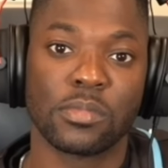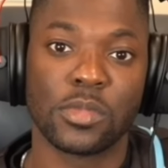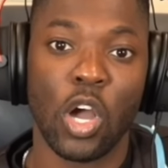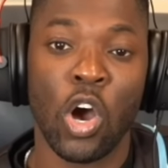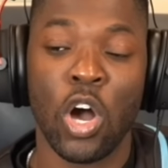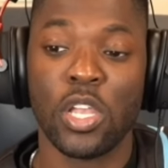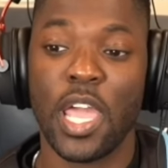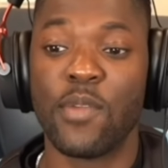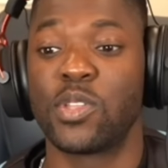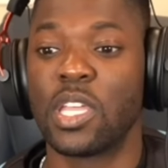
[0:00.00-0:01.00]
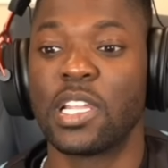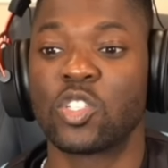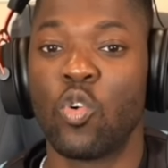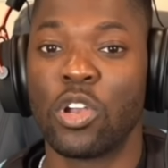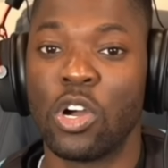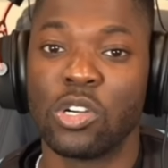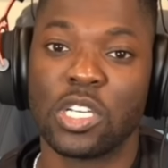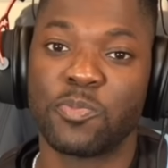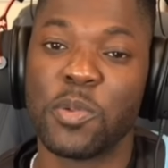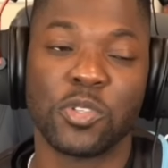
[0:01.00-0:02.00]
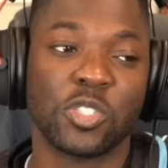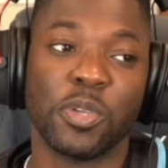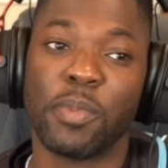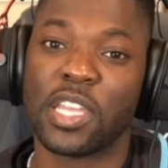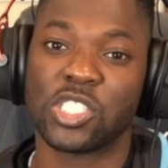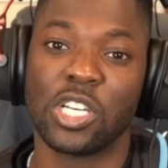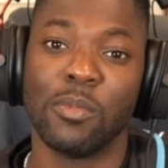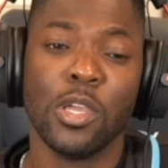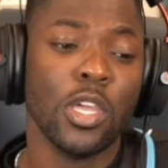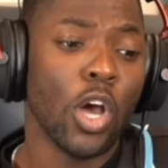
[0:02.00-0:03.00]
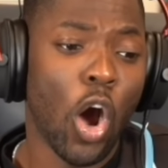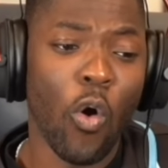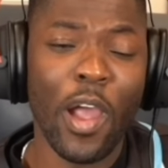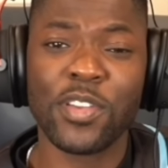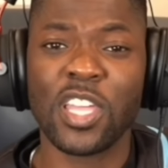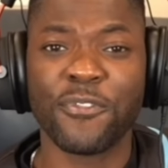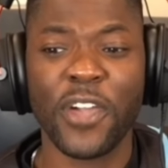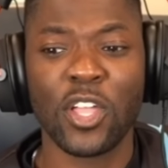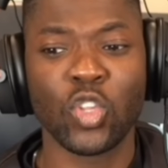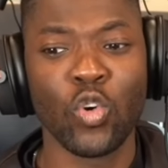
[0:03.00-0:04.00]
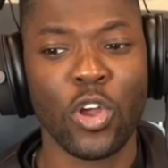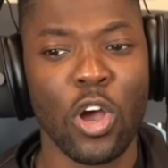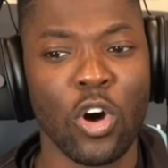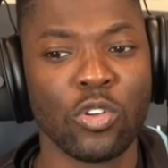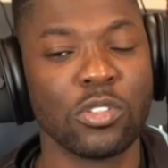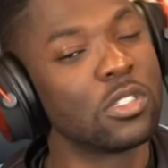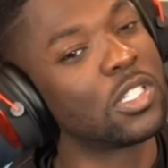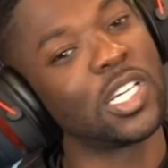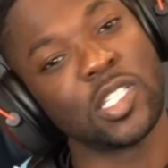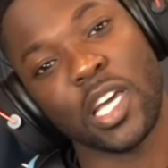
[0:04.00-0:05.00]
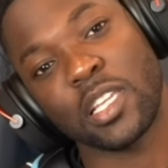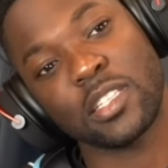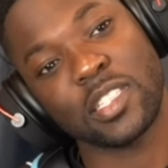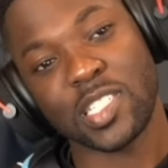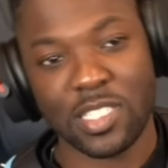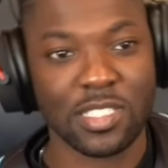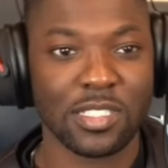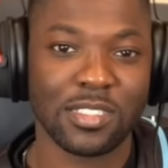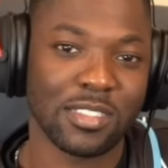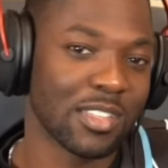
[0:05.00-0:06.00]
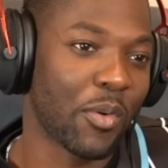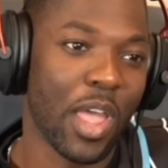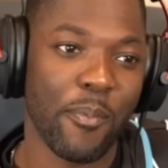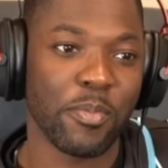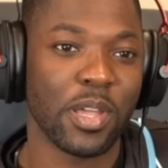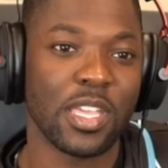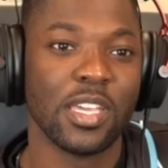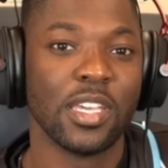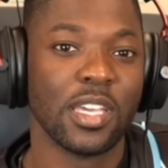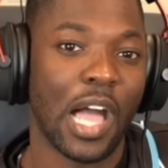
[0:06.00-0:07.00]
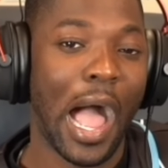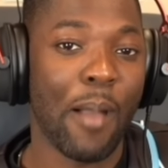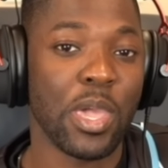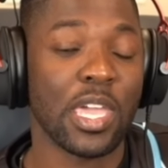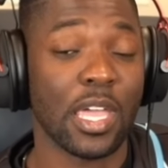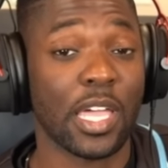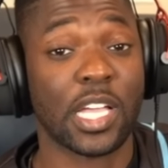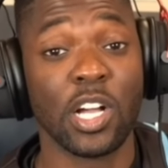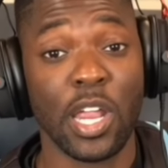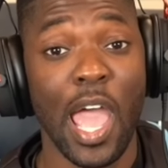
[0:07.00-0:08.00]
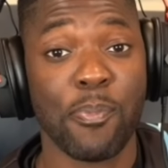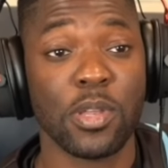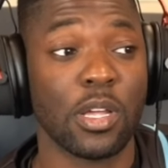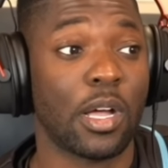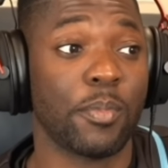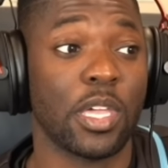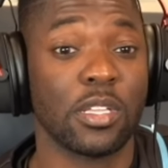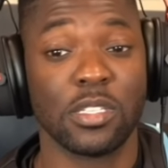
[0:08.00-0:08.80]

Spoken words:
on everything that's going on, because people just be making shit up. Oh, everything fell through the hole. No, like, that's not what happened, buddy. I mean, could it happen? I mean,